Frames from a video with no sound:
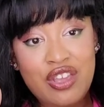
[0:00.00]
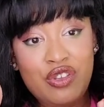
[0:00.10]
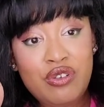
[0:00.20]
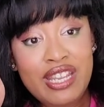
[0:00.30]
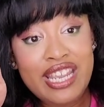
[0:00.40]

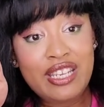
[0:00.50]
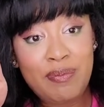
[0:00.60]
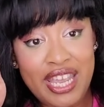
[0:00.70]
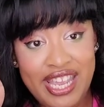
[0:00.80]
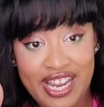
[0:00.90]
You need
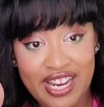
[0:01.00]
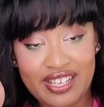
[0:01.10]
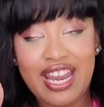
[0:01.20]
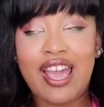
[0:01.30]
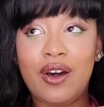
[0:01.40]
to be
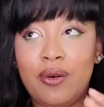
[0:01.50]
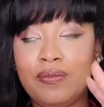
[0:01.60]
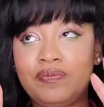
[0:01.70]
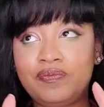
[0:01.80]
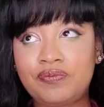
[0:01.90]
here.
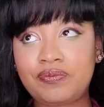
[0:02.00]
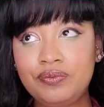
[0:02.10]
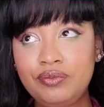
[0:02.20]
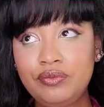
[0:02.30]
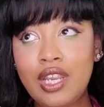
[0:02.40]
Now,
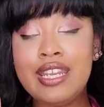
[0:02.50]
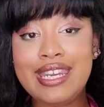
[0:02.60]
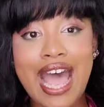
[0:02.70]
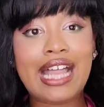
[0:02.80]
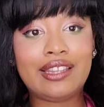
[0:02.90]

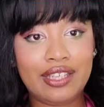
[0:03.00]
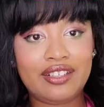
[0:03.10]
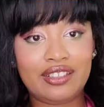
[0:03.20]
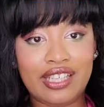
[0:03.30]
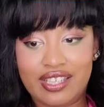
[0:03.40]
not
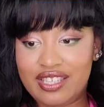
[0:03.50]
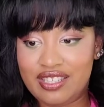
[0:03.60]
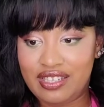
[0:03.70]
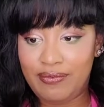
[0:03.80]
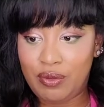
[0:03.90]
literally,
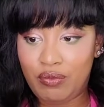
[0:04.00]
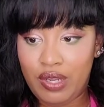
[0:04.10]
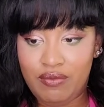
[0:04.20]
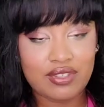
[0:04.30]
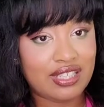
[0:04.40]
because if
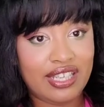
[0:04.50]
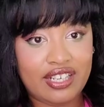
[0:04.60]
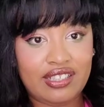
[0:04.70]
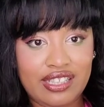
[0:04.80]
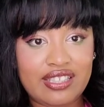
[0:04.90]
we was
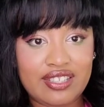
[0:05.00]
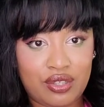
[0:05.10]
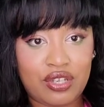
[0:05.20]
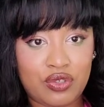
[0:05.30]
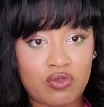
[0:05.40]
literally
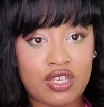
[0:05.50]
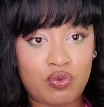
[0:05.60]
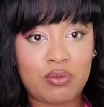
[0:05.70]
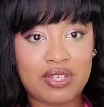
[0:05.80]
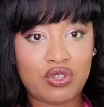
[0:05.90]
this close,
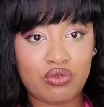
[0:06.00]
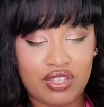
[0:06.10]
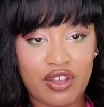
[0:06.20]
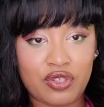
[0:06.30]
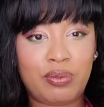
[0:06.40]
this would be too
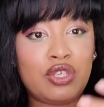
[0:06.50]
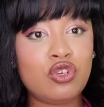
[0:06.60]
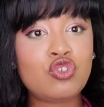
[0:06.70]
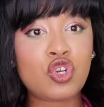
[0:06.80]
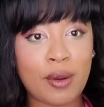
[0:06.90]
close. But
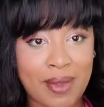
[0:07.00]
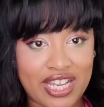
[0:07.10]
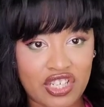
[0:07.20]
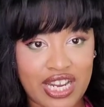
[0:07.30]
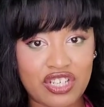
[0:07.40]
use your
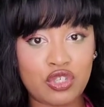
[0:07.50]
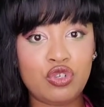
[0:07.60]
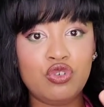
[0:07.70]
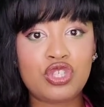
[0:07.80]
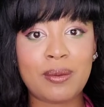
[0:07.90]
imagination.
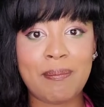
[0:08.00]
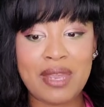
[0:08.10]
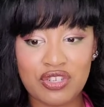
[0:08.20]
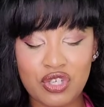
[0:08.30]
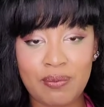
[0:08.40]
Use some
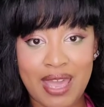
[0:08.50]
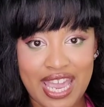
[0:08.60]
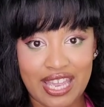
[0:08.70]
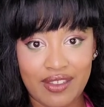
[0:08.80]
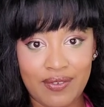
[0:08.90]
mental
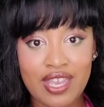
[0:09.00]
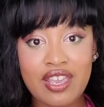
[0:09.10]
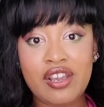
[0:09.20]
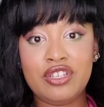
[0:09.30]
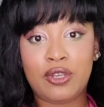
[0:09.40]
math
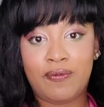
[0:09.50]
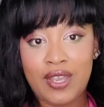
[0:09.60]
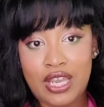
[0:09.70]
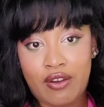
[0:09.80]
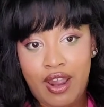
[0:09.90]
to
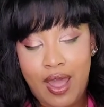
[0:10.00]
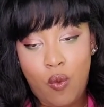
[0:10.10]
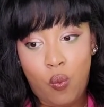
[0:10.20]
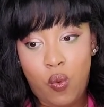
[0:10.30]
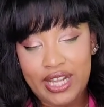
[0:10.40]
figure
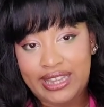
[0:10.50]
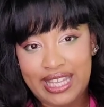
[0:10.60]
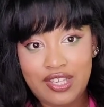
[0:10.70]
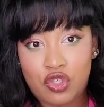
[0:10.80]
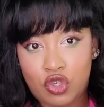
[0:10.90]
out what
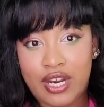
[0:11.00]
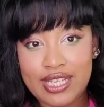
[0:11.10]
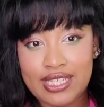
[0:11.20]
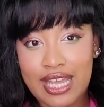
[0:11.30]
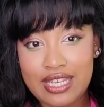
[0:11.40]
this
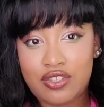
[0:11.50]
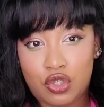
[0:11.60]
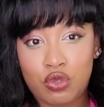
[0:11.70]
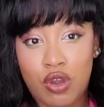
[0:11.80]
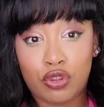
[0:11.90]
translates
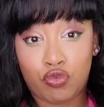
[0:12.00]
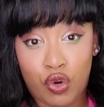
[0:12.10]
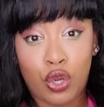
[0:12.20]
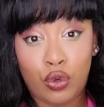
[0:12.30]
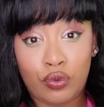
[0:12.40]
to on the
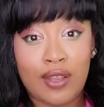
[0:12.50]
road.